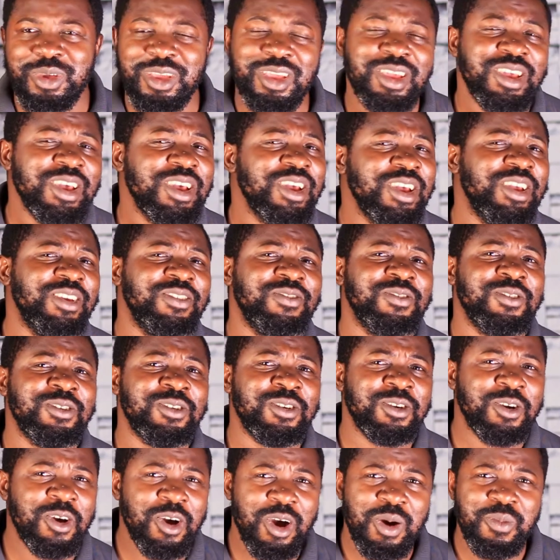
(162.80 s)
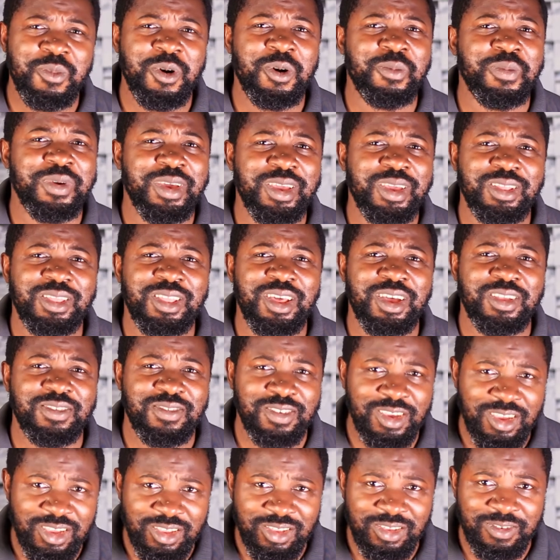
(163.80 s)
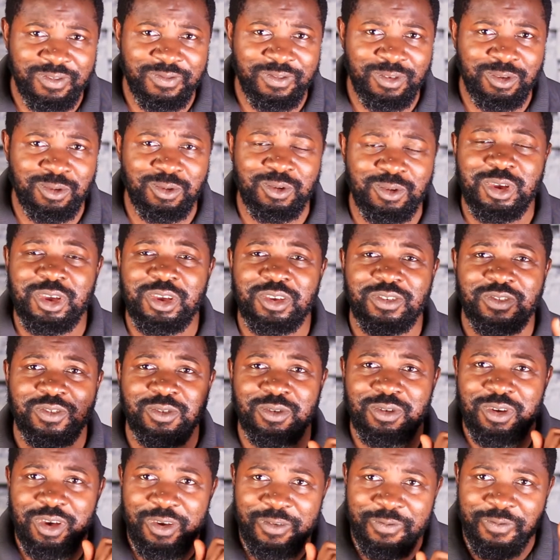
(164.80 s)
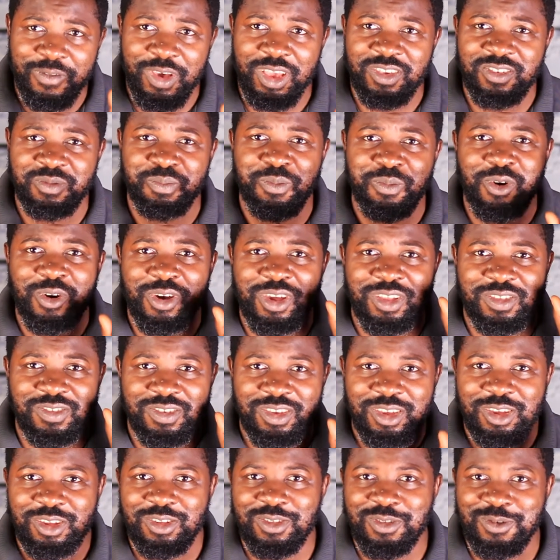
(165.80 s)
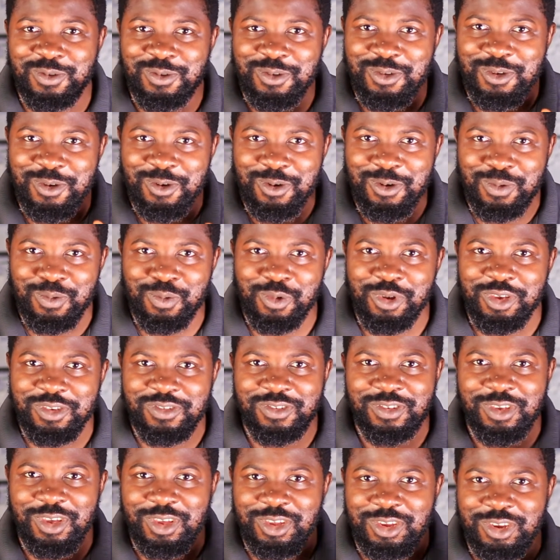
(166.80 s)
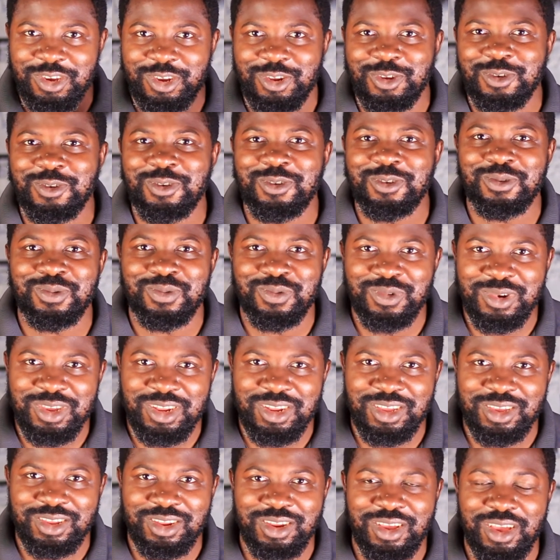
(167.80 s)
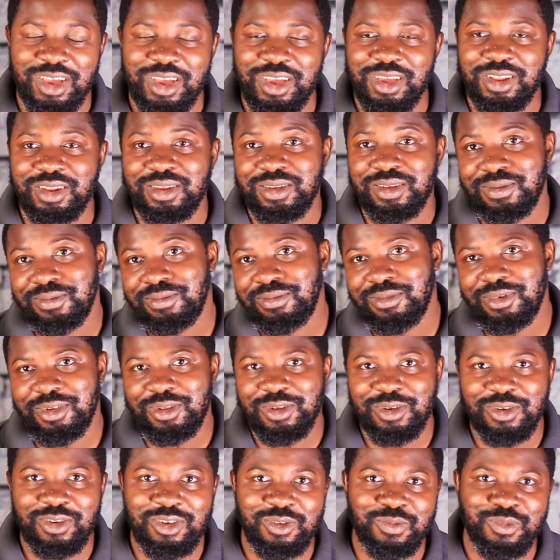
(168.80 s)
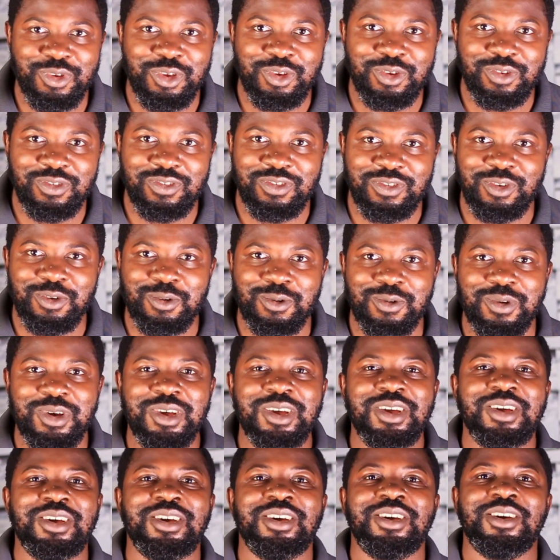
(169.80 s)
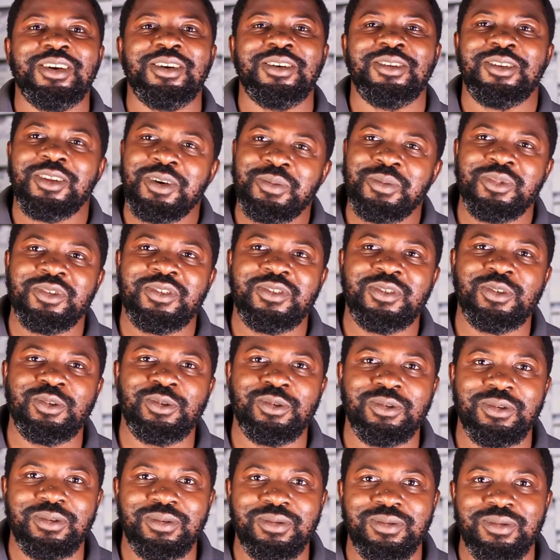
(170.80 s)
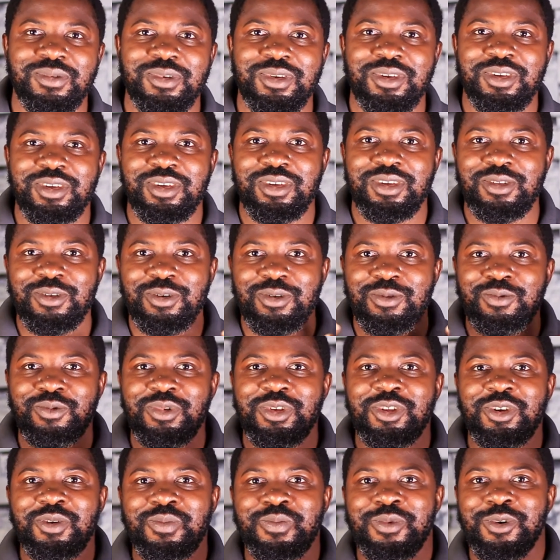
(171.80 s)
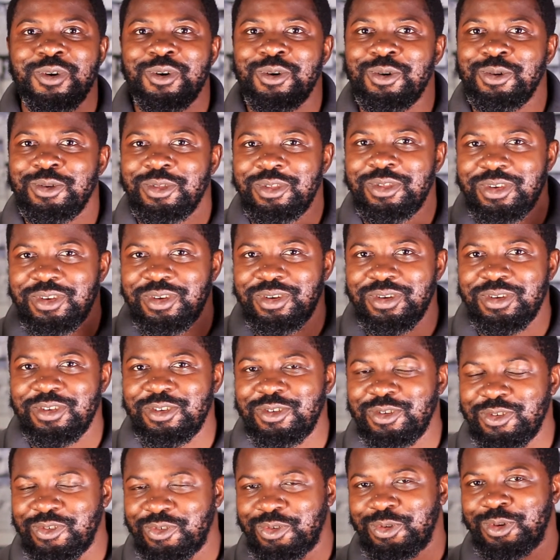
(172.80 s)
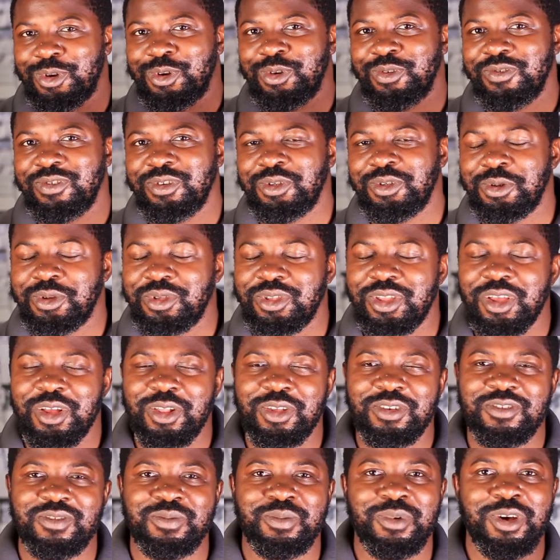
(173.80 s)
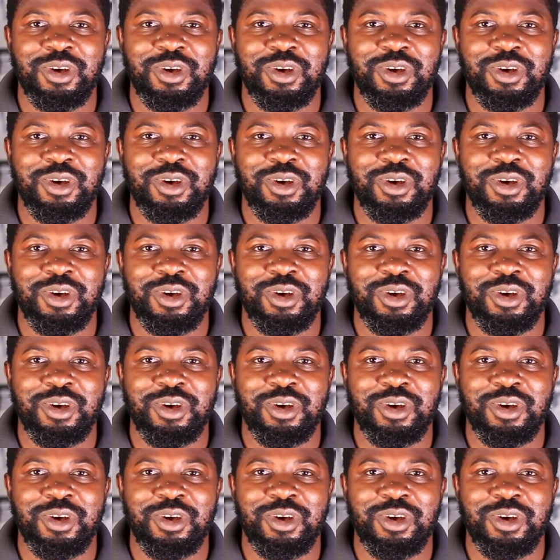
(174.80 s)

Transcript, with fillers: me it's going to come up in that interview so first point do your research do your reading and you know you'd be good to go number two you know, read up all the usuals, you know, tell us